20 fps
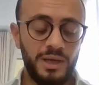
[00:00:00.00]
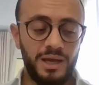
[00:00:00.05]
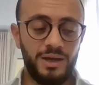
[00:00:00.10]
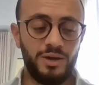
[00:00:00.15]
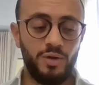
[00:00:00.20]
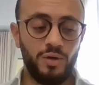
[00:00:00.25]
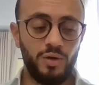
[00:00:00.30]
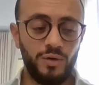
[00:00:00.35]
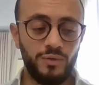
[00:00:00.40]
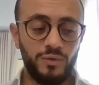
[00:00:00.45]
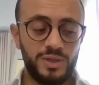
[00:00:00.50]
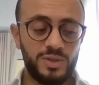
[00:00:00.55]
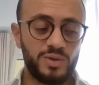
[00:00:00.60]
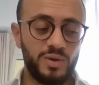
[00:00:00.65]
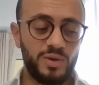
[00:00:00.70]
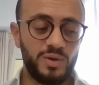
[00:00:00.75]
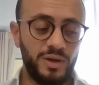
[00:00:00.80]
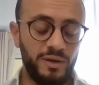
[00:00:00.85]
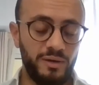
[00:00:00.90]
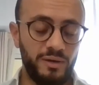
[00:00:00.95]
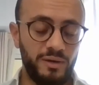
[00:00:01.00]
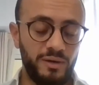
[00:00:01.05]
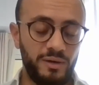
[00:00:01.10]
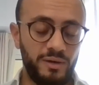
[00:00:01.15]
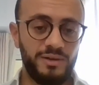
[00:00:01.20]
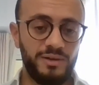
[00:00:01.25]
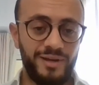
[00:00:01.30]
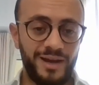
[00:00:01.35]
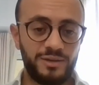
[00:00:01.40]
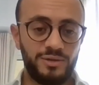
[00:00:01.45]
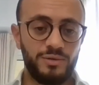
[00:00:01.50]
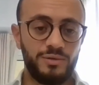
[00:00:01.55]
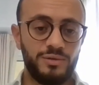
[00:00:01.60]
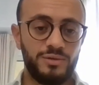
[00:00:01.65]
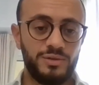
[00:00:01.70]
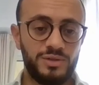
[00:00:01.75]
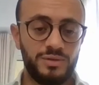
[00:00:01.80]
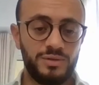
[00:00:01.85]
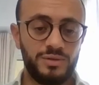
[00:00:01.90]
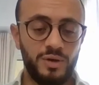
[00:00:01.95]
And all of these I would say
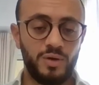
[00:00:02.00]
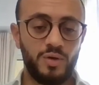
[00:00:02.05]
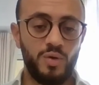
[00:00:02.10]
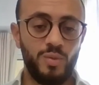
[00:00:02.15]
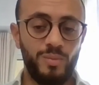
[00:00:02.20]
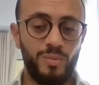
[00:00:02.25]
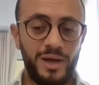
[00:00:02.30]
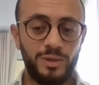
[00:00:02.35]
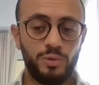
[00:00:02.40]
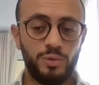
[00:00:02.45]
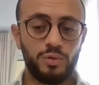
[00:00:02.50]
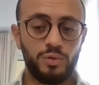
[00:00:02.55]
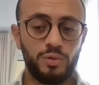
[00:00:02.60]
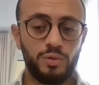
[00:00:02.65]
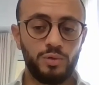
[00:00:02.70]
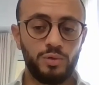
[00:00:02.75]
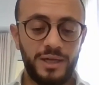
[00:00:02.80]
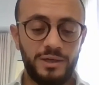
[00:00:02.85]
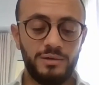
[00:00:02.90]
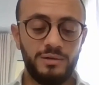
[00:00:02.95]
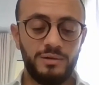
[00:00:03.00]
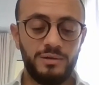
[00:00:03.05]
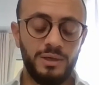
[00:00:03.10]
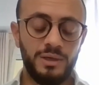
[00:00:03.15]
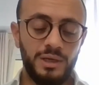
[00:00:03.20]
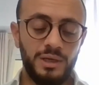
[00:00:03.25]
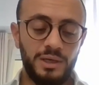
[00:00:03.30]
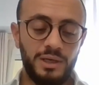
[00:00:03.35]
factors are combined all together